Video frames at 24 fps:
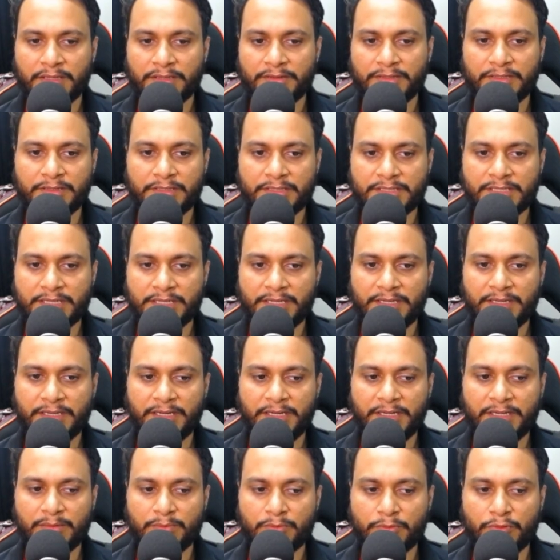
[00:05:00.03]
then the second
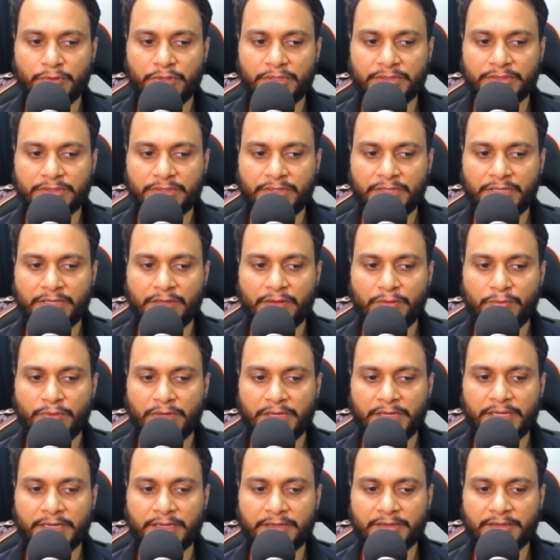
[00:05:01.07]
item going 3
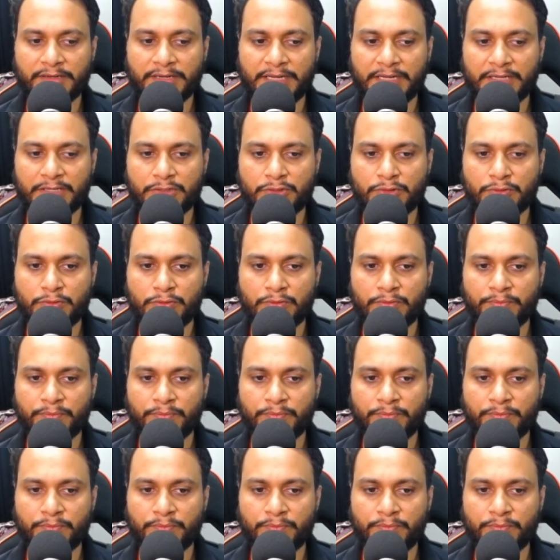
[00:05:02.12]
will get a rank 2